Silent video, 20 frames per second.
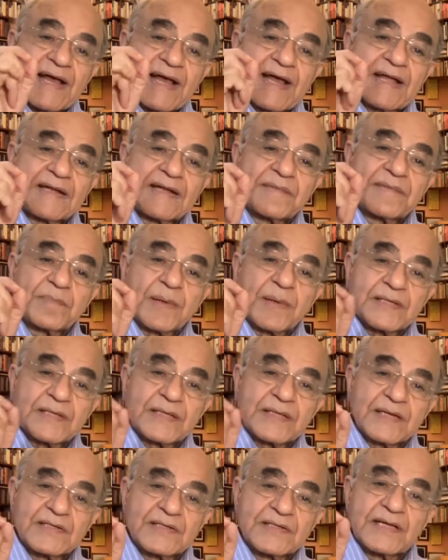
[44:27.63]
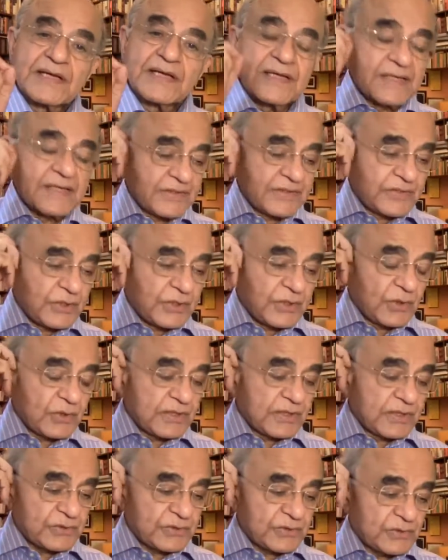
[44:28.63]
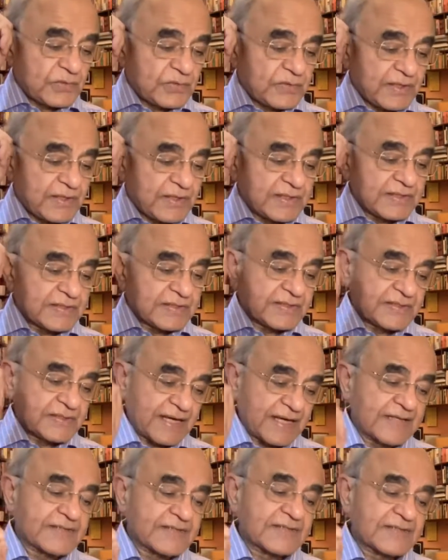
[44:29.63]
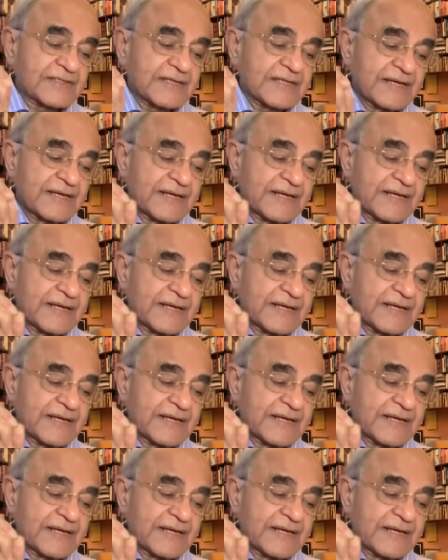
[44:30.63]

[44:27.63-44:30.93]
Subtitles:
And Patanjali in his Yoga Sutras says